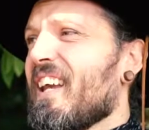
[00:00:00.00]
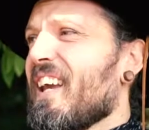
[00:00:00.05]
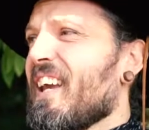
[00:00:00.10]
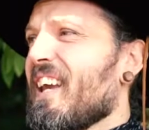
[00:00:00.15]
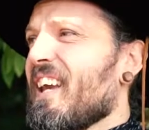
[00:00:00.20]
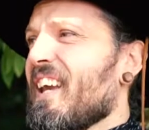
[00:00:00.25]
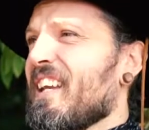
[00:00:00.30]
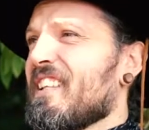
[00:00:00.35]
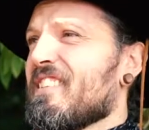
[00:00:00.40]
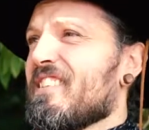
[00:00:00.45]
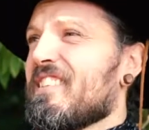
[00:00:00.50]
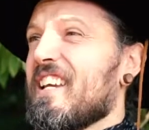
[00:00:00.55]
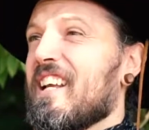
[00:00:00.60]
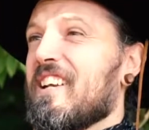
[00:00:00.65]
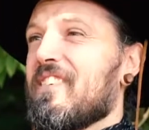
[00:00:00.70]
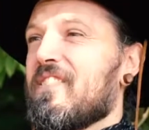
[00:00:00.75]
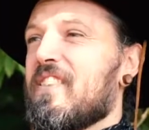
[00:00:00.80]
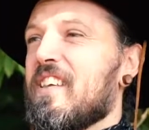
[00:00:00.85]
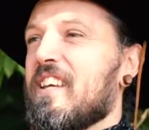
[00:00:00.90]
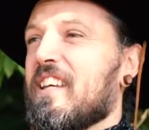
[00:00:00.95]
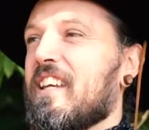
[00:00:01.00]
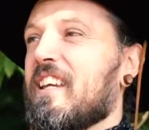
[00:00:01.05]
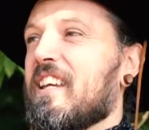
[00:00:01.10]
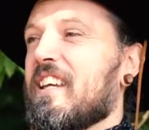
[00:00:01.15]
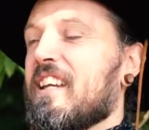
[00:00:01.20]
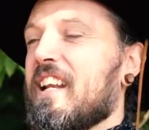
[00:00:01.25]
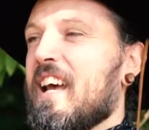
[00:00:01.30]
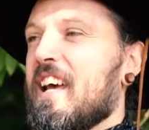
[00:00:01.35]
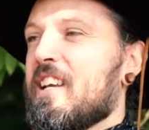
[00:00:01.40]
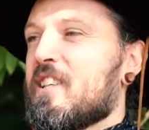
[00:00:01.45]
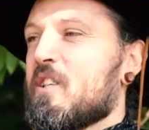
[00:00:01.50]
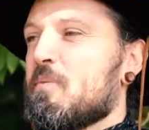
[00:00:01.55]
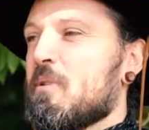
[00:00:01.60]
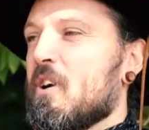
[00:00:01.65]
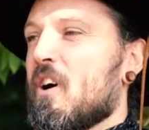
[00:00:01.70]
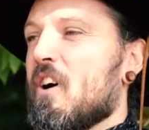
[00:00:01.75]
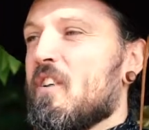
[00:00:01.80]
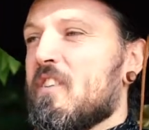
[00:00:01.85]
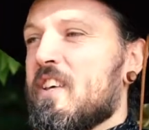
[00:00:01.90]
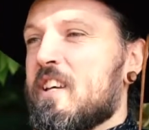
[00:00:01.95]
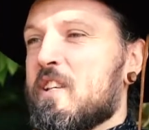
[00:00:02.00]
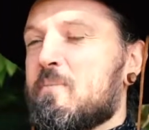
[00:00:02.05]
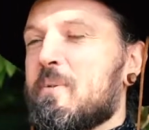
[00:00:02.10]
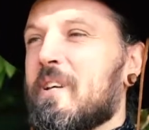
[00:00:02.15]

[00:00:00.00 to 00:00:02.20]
instead of thinking it has to be all this.